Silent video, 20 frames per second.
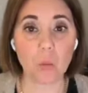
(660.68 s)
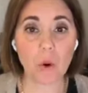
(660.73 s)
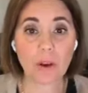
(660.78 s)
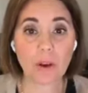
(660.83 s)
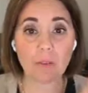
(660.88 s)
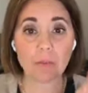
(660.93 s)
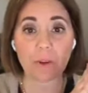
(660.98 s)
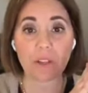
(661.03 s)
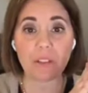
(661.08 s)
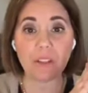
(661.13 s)

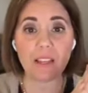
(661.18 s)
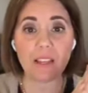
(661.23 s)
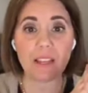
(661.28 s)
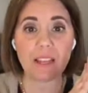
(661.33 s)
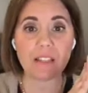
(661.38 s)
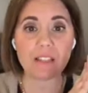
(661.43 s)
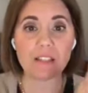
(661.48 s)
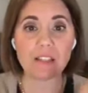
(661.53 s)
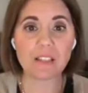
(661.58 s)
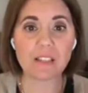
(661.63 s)
What really
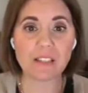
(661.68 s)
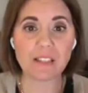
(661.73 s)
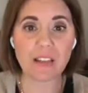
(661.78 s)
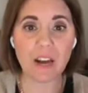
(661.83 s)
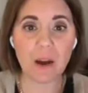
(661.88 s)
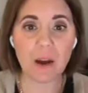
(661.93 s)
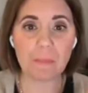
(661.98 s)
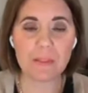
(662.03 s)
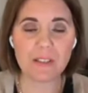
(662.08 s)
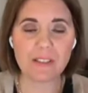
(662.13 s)
can
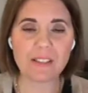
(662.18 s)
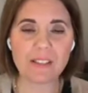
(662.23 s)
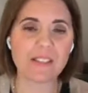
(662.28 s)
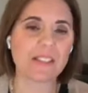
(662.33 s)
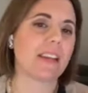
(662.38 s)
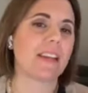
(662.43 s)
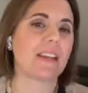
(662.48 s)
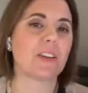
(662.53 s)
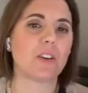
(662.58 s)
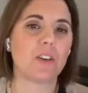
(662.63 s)
stop this
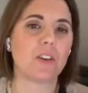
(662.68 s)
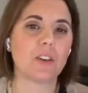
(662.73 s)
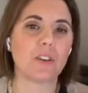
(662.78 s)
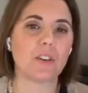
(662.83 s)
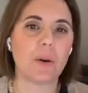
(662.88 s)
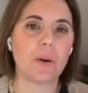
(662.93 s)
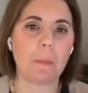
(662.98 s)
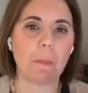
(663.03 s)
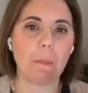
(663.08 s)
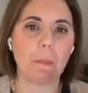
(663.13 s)

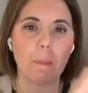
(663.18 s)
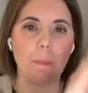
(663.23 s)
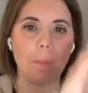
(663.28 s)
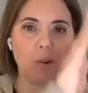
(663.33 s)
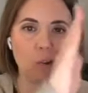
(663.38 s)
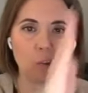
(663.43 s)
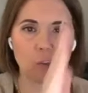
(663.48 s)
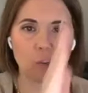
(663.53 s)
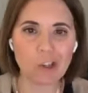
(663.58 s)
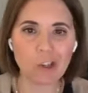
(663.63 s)
cycle
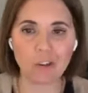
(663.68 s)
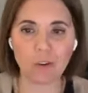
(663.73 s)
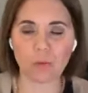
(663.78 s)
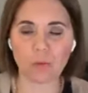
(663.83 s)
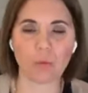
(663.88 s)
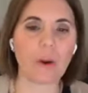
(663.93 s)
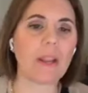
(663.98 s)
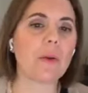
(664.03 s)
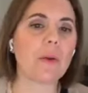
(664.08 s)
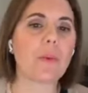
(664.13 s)

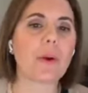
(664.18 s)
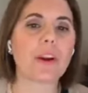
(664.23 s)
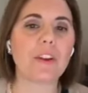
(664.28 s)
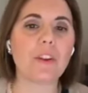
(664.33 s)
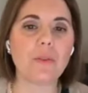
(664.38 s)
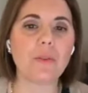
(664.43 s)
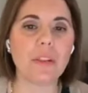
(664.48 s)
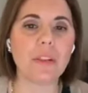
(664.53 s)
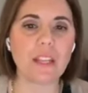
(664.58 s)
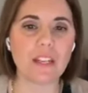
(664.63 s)
right where
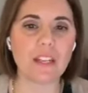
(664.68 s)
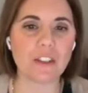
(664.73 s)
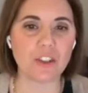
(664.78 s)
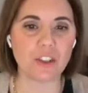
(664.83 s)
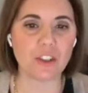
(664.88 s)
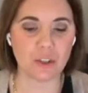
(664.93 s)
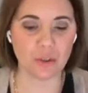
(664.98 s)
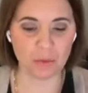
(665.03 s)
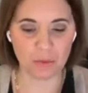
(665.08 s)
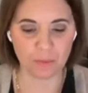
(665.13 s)
you need it
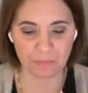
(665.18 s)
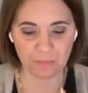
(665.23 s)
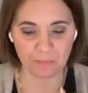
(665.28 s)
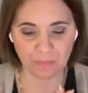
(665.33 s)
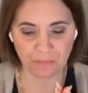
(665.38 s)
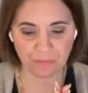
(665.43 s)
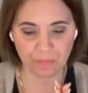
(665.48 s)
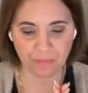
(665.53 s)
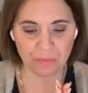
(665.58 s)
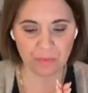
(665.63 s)
to
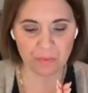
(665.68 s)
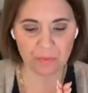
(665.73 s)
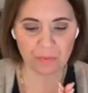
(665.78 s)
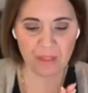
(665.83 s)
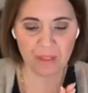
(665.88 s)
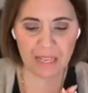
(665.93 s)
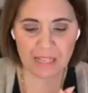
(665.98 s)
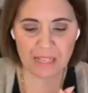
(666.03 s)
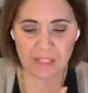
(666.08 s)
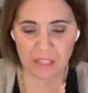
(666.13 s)

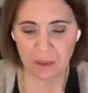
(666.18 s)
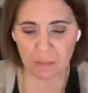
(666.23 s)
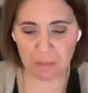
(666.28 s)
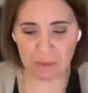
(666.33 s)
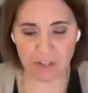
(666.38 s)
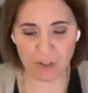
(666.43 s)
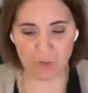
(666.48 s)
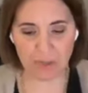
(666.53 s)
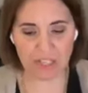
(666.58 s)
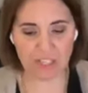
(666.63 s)
is the
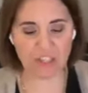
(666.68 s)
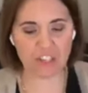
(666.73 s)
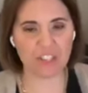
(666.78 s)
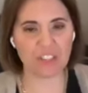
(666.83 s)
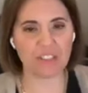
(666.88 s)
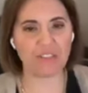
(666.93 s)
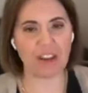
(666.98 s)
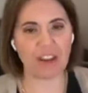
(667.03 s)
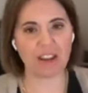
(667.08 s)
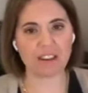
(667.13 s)
habituation
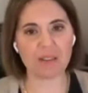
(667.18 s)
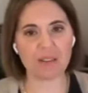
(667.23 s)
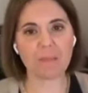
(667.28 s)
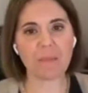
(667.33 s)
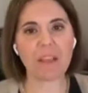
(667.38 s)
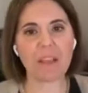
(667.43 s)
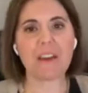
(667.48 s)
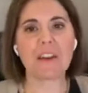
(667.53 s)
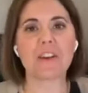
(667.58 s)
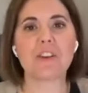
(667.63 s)
effect.
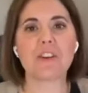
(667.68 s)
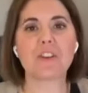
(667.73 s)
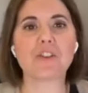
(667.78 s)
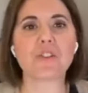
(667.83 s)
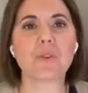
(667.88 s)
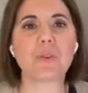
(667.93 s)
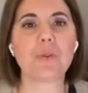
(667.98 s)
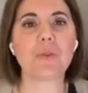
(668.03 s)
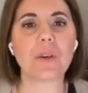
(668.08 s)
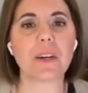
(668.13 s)

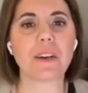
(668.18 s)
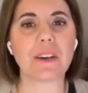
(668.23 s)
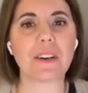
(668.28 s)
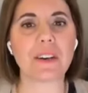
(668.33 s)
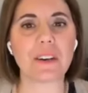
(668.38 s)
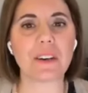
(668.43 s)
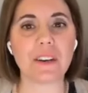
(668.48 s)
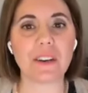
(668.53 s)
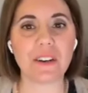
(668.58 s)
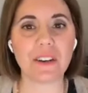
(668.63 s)
So,
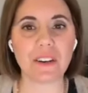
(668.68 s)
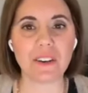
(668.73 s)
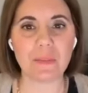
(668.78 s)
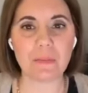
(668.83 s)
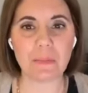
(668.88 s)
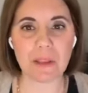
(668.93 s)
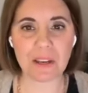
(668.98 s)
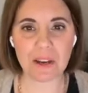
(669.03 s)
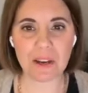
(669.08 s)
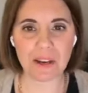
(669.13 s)

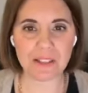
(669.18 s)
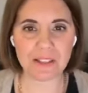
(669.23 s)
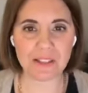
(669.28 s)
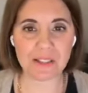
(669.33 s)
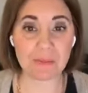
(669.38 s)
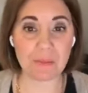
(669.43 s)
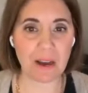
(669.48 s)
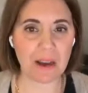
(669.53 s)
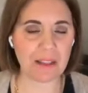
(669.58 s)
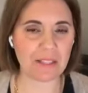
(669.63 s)

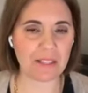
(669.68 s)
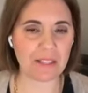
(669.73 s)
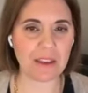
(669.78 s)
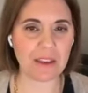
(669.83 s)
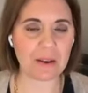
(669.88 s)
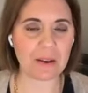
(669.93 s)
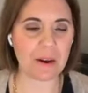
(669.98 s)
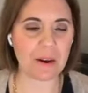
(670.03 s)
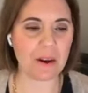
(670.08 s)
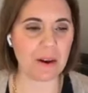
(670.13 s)
because I
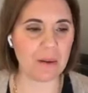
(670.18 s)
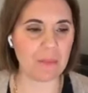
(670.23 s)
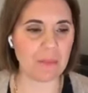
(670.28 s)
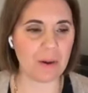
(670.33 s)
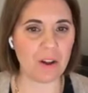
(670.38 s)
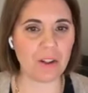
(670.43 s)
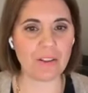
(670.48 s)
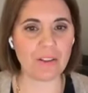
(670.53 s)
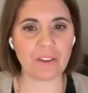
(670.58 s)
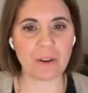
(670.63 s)
think
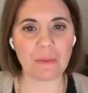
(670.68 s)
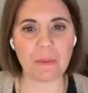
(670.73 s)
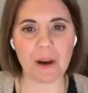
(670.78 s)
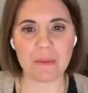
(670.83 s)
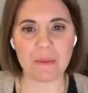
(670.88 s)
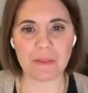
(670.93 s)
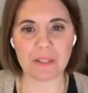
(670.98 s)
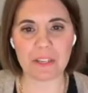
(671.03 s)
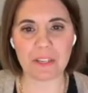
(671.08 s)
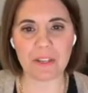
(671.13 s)
all of our
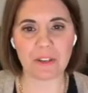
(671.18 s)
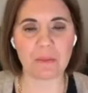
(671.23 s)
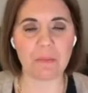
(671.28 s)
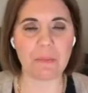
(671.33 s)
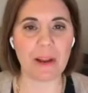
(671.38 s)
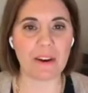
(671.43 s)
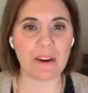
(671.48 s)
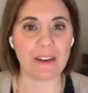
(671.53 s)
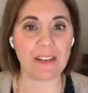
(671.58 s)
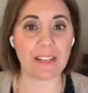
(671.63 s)
moms in here are
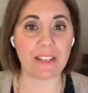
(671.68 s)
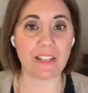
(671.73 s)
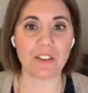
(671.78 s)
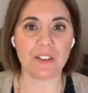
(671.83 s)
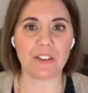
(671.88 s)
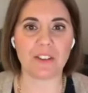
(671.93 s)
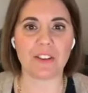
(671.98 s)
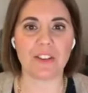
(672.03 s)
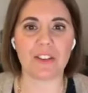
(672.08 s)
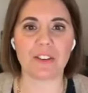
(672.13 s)
married, I
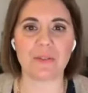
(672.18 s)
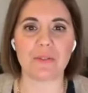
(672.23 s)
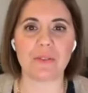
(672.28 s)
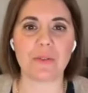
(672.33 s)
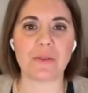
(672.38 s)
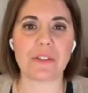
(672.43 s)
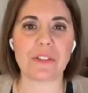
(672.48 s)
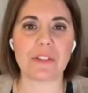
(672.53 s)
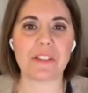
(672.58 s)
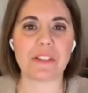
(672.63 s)
can,
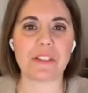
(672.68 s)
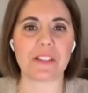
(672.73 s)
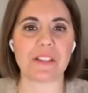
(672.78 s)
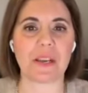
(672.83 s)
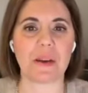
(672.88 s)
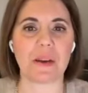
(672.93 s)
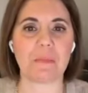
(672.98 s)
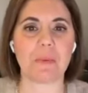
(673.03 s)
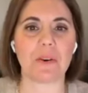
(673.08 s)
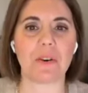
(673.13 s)
use this
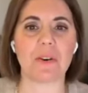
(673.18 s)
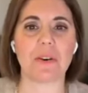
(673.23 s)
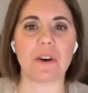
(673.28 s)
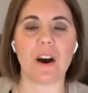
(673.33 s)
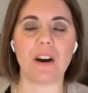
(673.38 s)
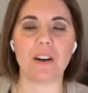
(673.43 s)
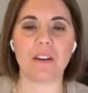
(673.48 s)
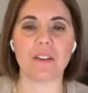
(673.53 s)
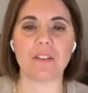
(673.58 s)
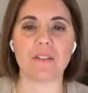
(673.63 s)
example
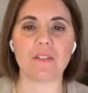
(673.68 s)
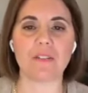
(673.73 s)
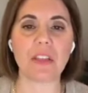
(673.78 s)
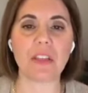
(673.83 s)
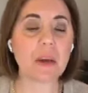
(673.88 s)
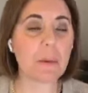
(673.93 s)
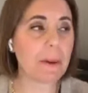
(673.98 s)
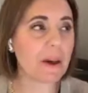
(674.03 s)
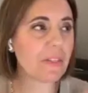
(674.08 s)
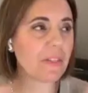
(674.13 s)
of,
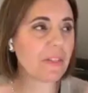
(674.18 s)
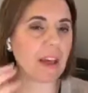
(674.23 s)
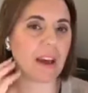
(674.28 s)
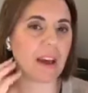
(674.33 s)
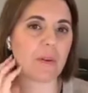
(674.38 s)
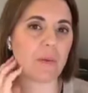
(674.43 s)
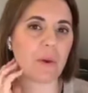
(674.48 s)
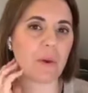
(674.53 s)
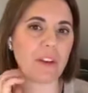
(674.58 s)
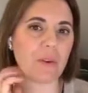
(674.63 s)
think about
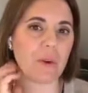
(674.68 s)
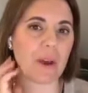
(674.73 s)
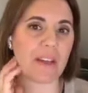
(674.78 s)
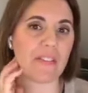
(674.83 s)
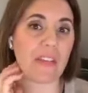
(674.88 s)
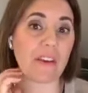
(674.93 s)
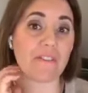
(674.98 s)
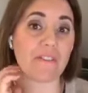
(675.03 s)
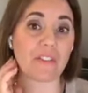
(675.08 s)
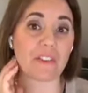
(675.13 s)
that when you
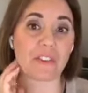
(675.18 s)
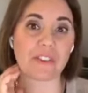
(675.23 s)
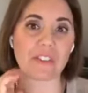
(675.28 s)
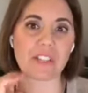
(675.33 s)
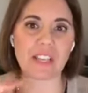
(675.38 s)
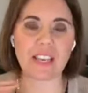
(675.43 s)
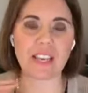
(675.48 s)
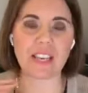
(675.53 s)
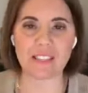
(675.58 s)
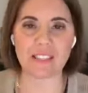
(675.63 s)
had that
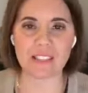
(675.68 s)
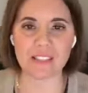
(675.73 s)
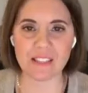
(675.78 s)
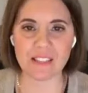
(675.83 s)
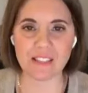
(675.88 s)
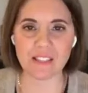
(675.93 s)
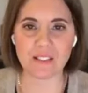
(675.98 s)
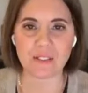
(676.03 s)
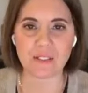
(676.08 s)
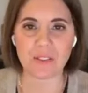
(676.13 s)
first
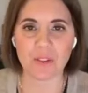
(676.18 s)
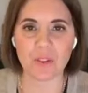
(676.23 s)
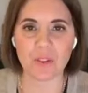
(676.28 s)
kiss